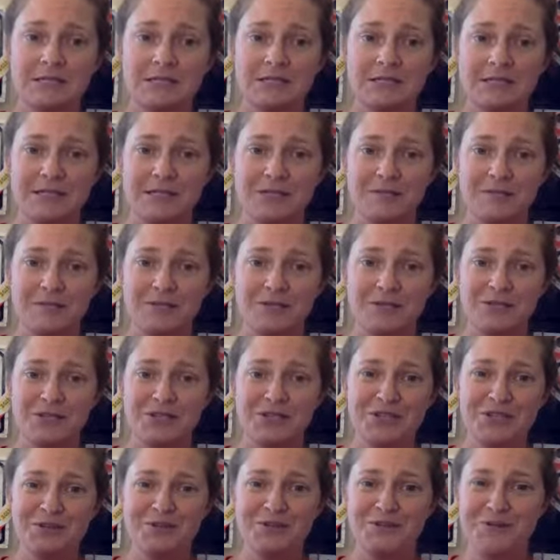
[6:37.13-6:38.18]
Tip number
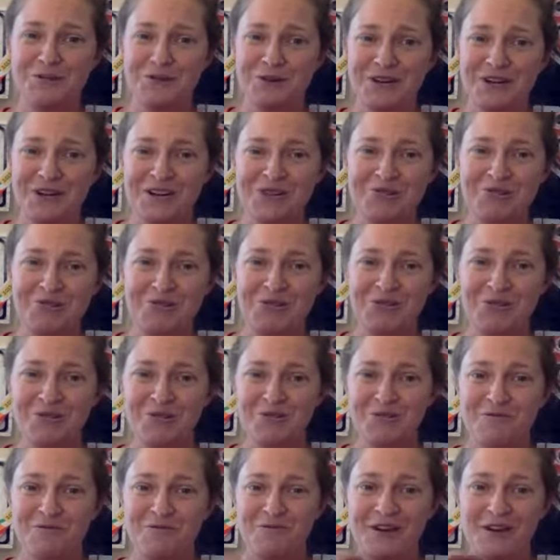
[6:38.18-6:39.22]
two for a
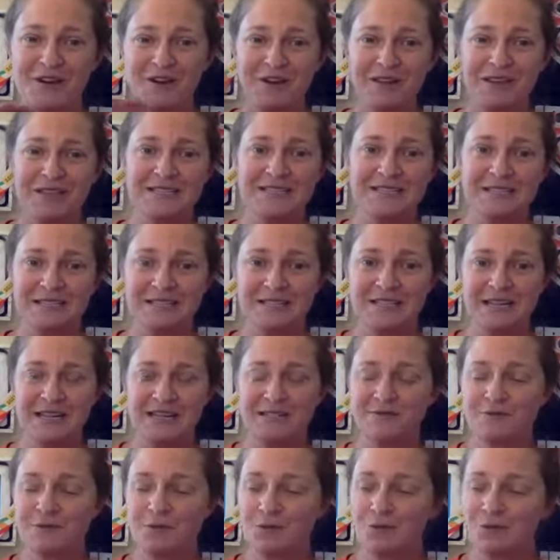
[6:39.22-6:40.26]
very
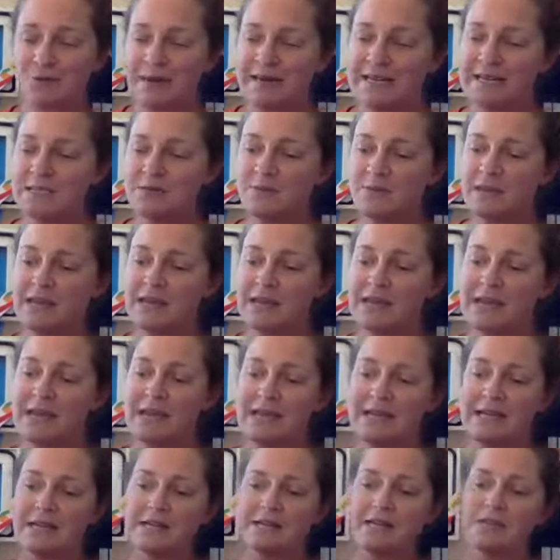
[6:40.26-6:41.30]
successful race week
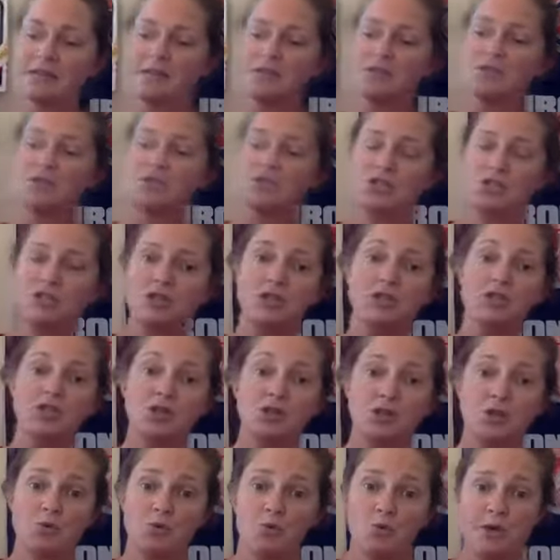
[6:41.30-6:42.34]
is
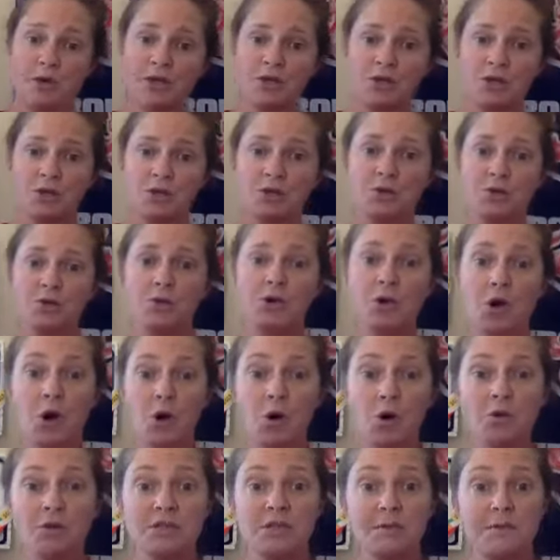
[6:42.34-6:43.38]
when you
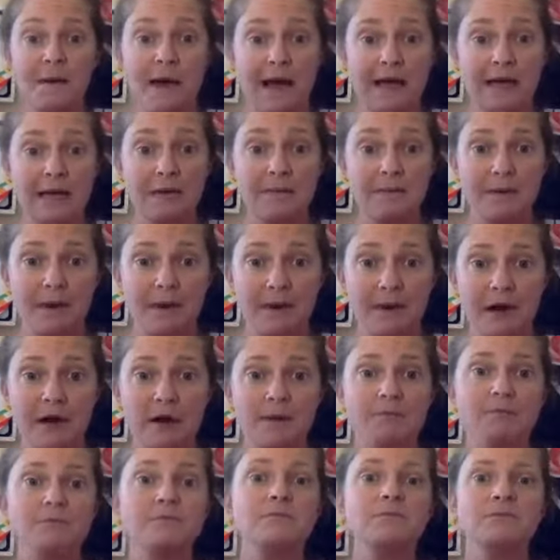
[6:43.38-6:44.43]
go to packet
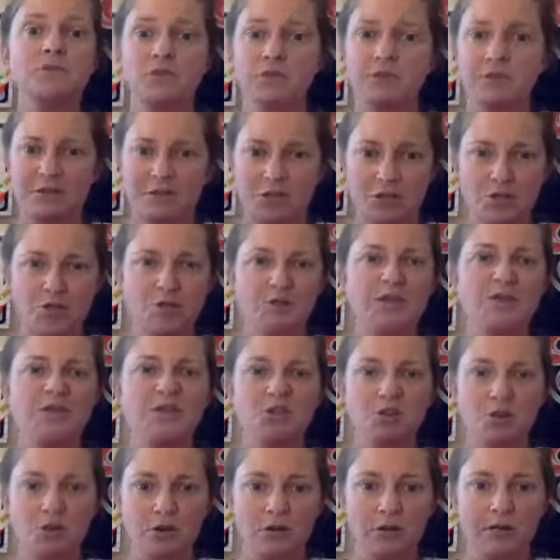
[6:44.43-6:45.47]
pickup, do
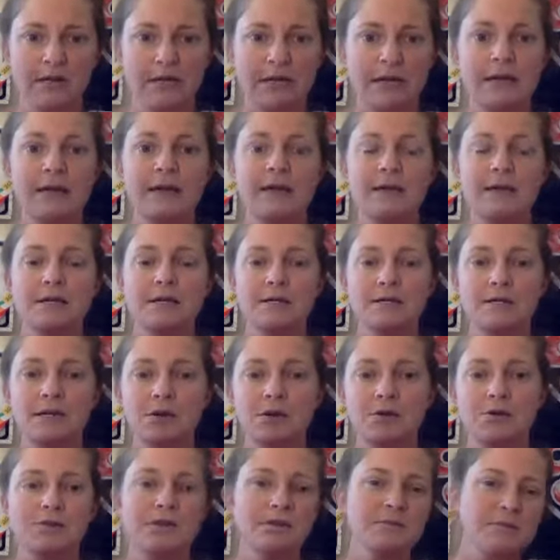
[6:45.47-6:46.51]
this early.
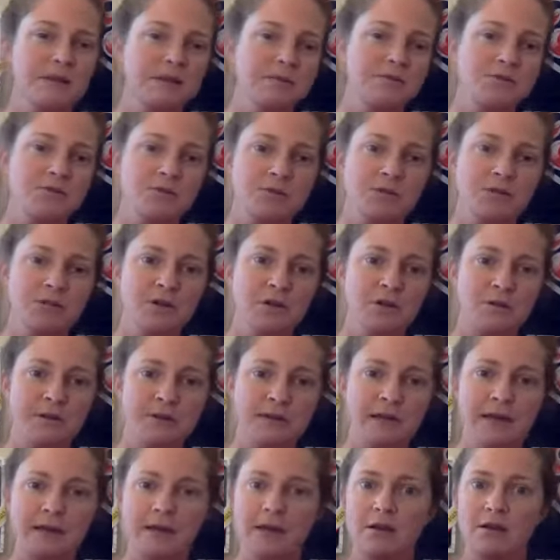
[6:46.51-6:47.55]
So sometimes we're coming
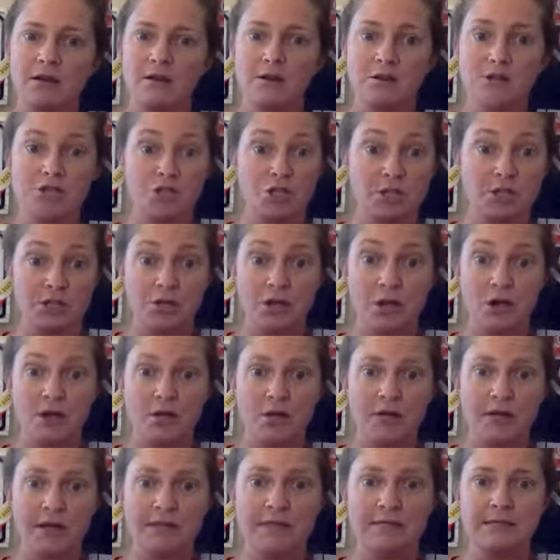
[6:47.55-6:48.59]
in just on
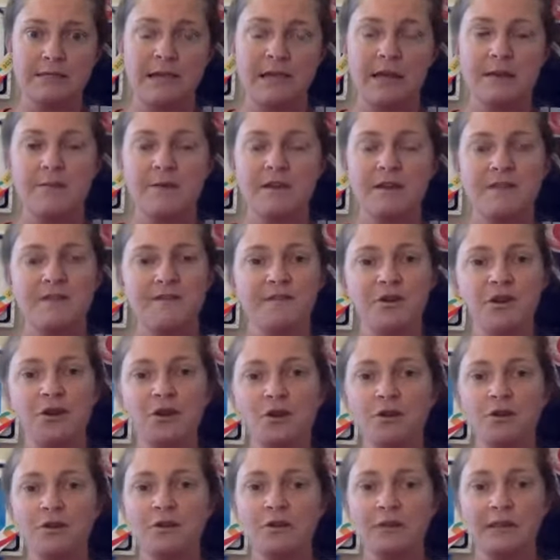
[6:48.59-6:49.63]
race day, but if
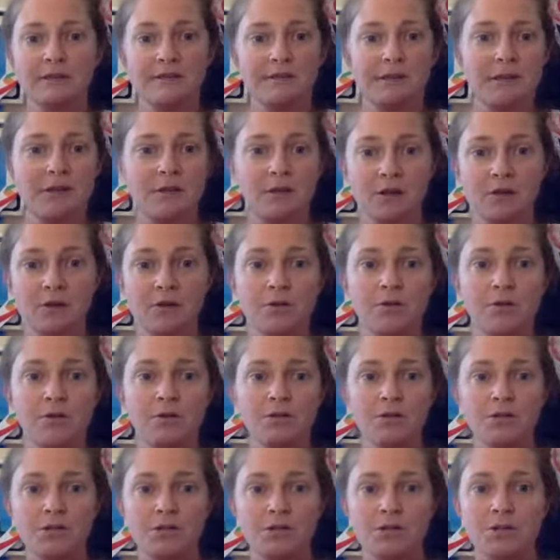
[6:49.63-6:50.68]
you're living
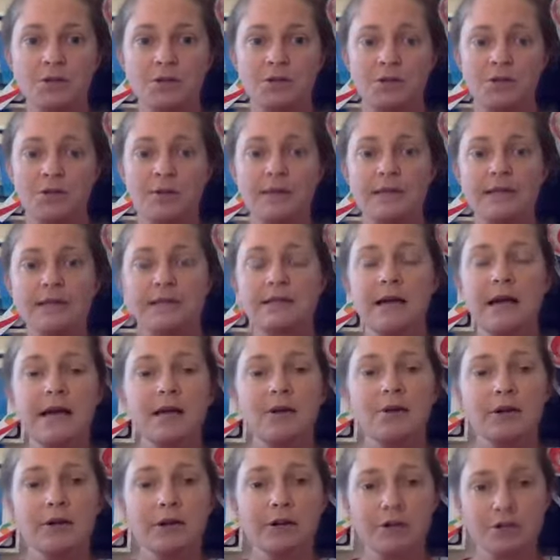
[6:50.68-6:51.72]
local to your race site
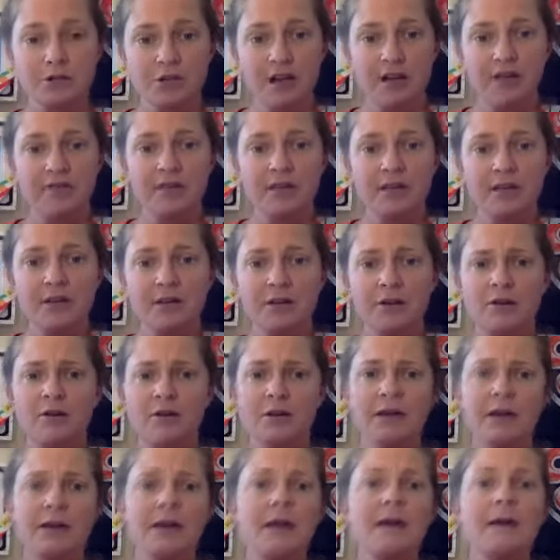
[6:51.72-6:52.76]
or you're traveling in
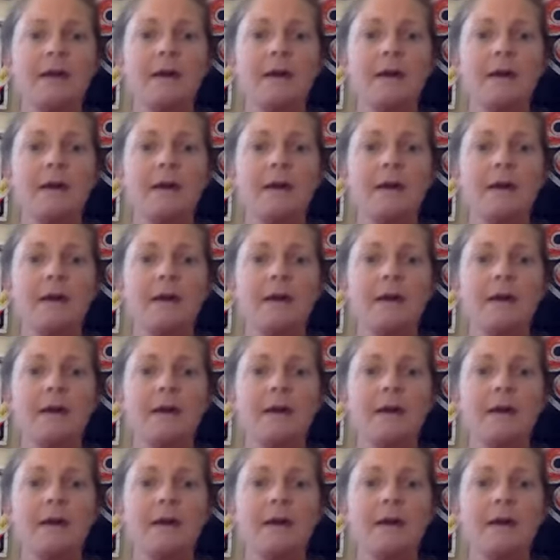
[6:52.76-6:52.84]
early,